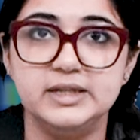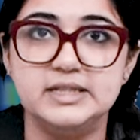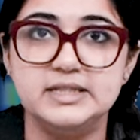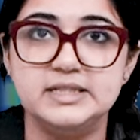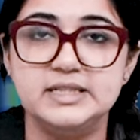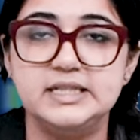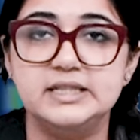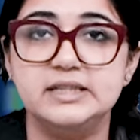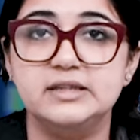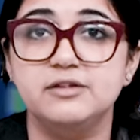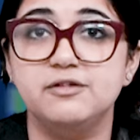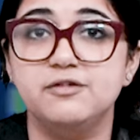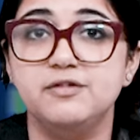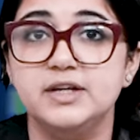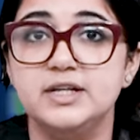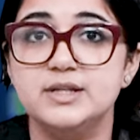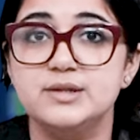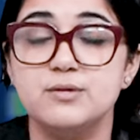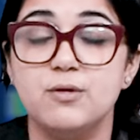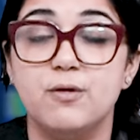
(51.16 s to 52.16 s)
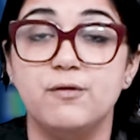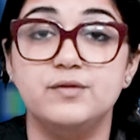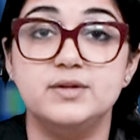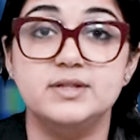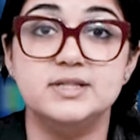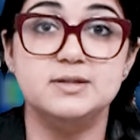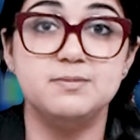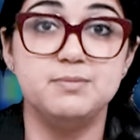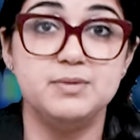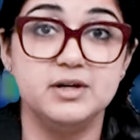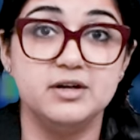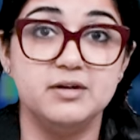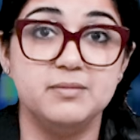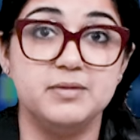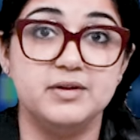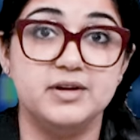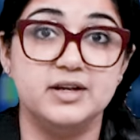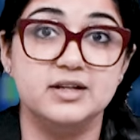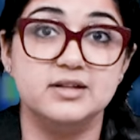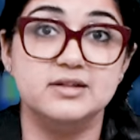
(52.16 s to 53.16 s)
Indeed, in the face of despair,
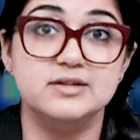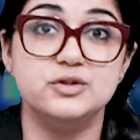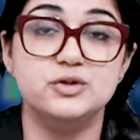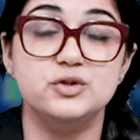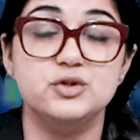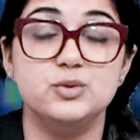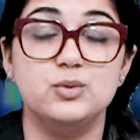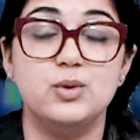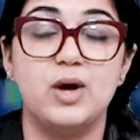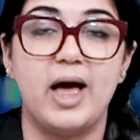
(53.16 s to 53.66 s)
miracles do